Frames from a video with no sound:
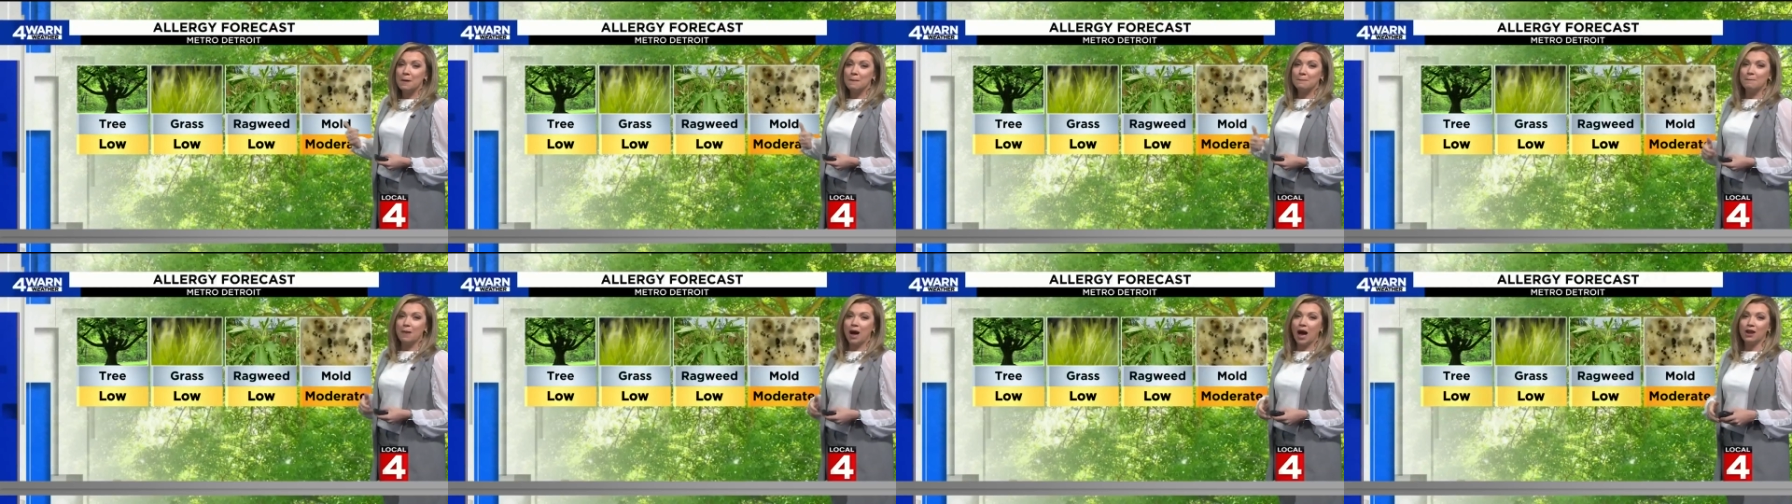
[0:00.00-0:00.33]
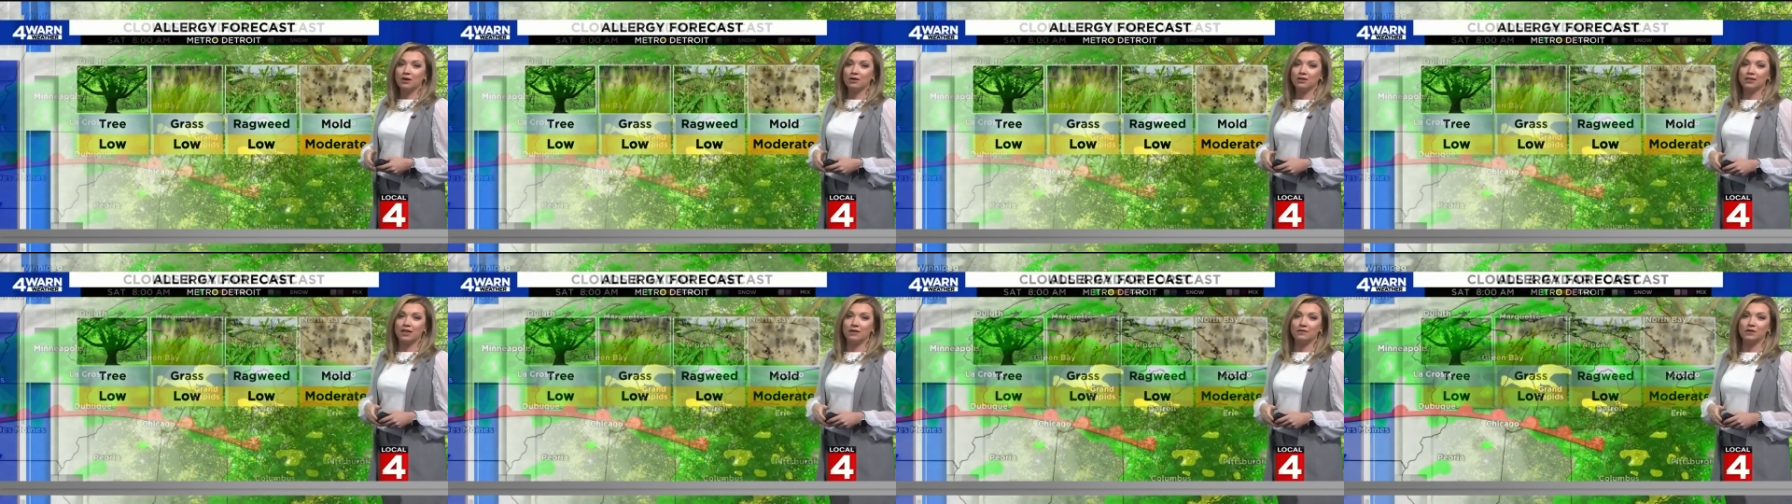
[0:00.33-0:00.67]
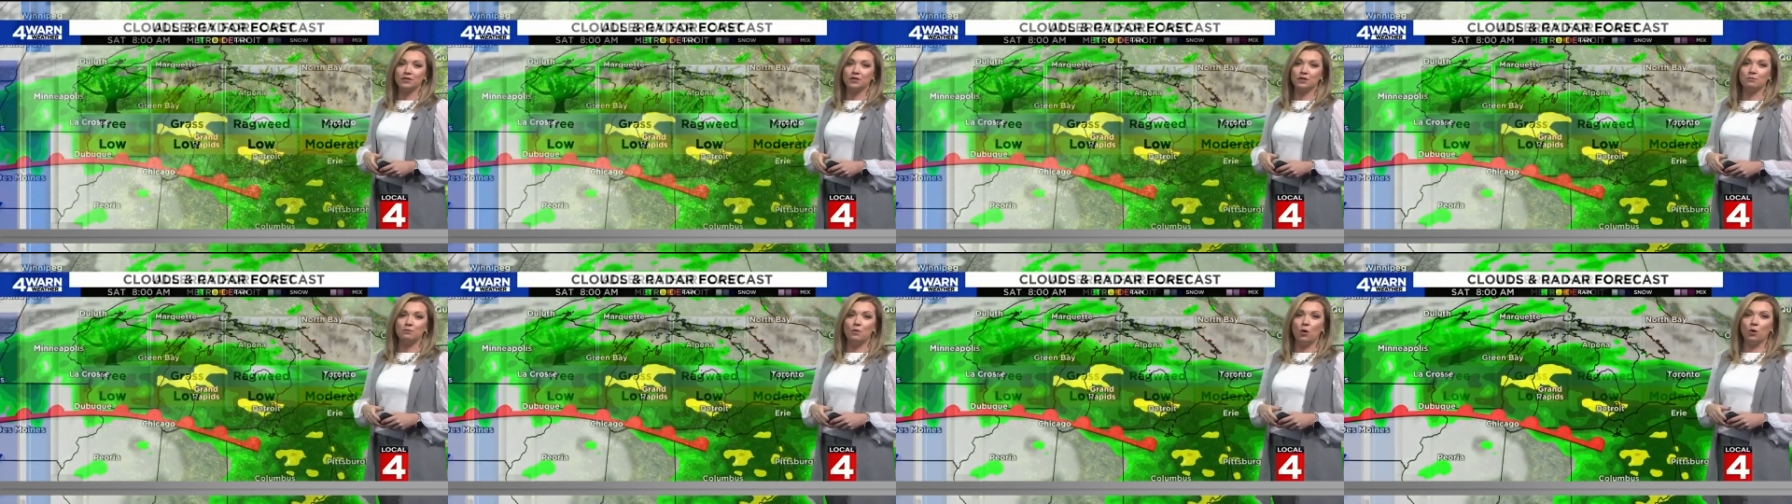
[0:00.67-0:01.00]
moderate
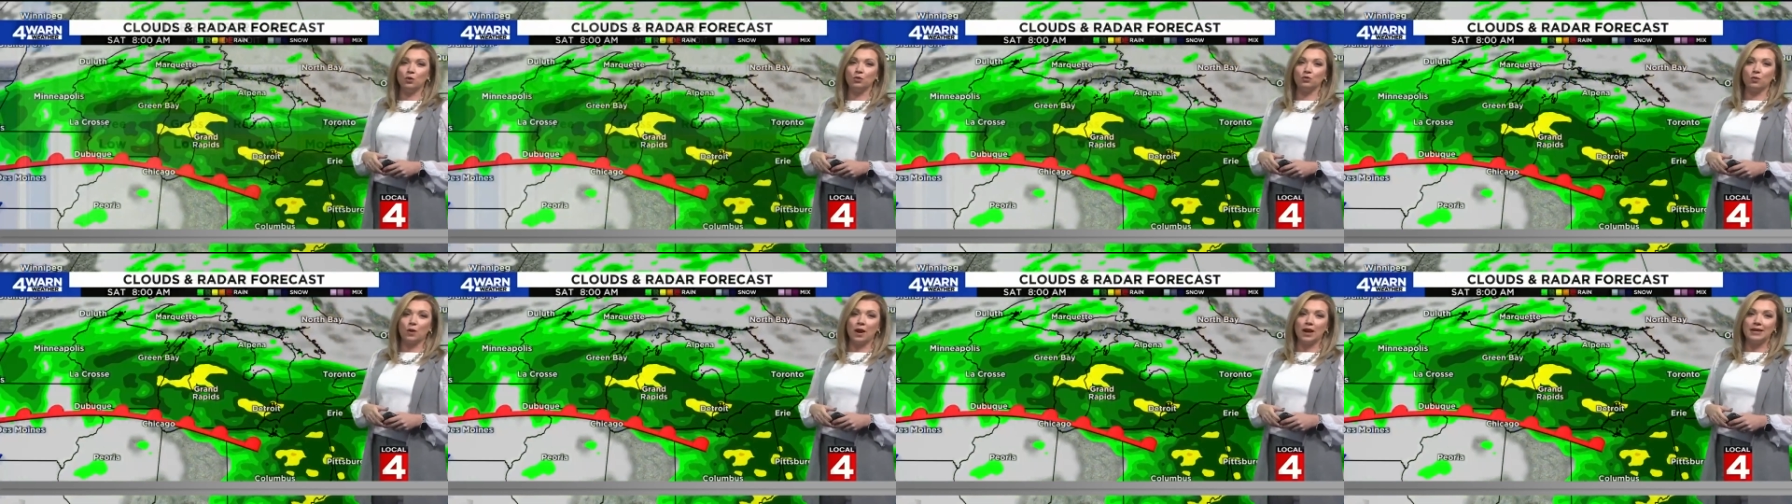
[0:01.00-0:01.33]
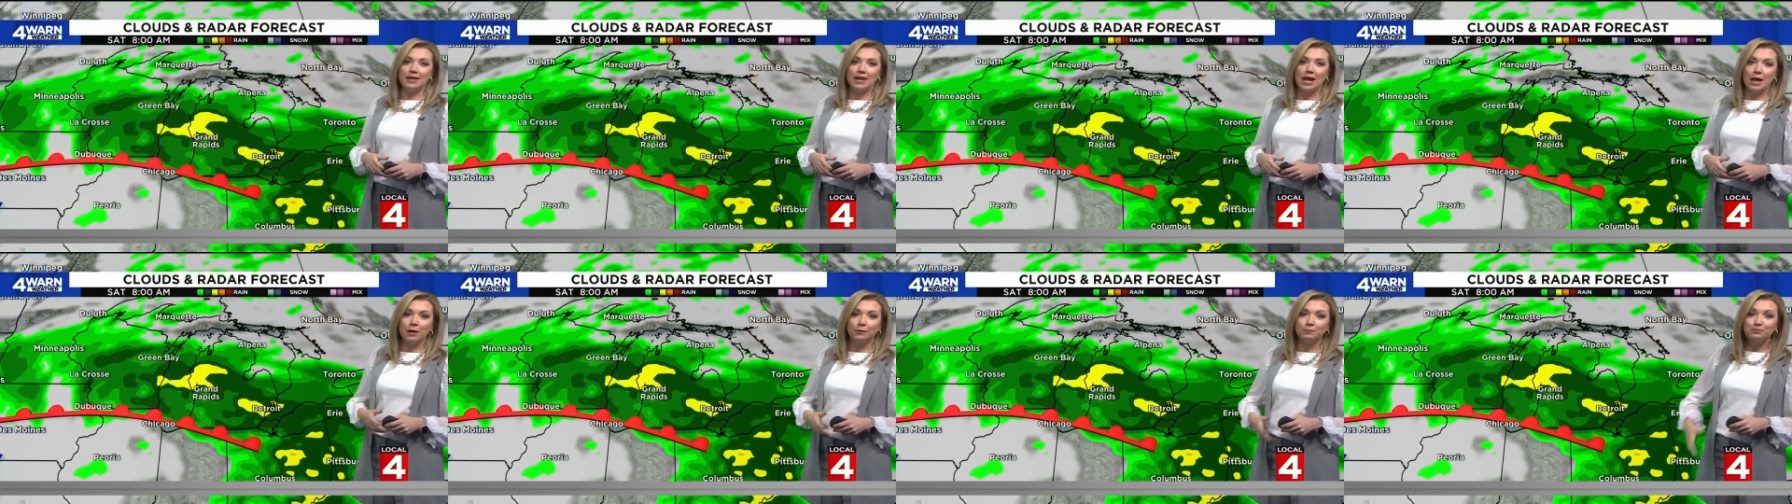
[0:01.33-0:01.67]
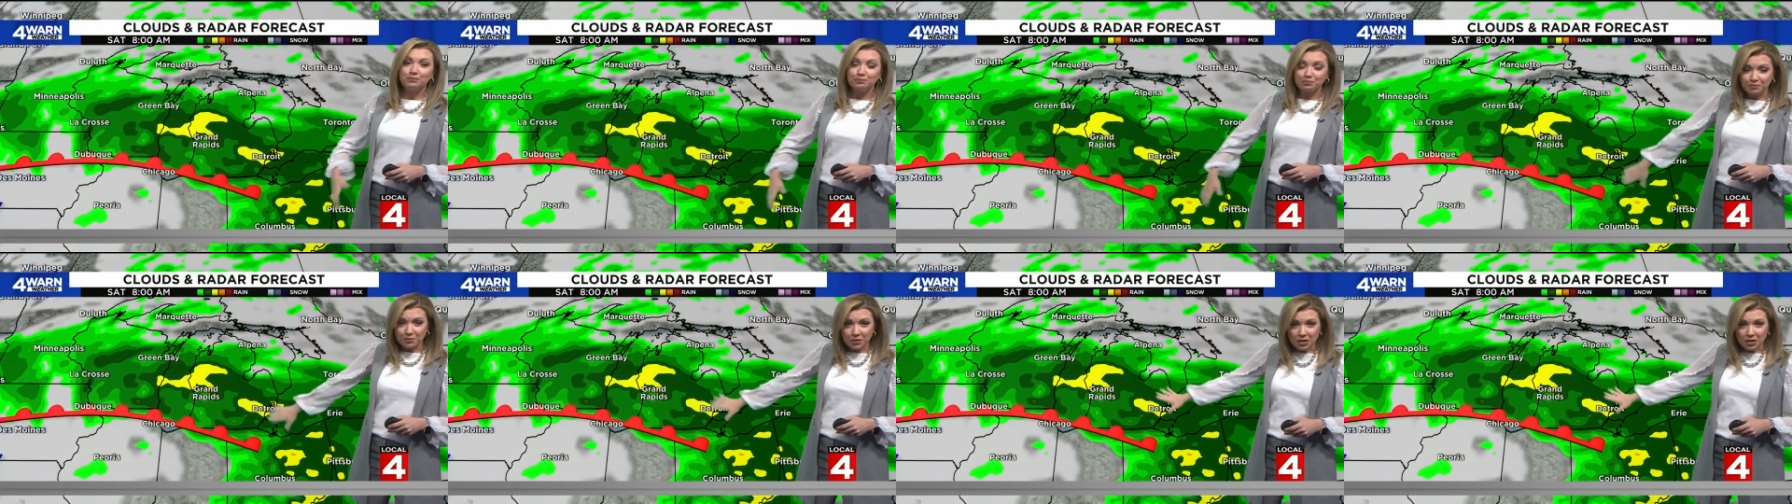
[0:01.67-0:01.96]
levels of mold right now.